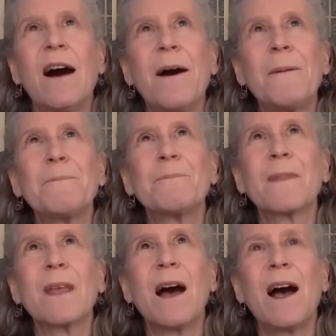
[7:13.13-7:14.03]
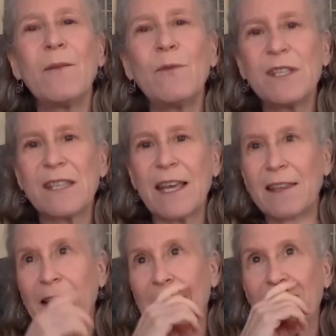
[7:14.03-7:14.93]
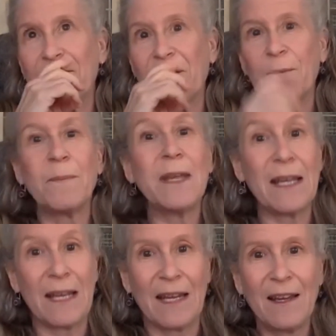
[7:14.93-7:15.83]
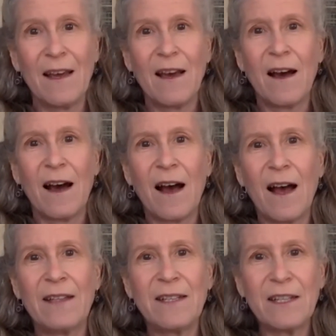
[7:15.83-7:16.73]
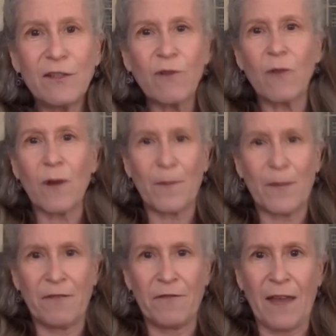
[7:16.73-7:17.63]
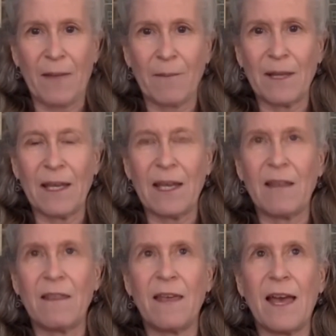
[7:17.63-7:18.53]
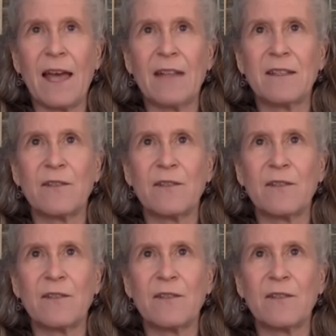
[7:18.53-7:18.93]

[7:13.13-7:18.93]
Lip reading: I would say that for me, I didn't grow up in a family that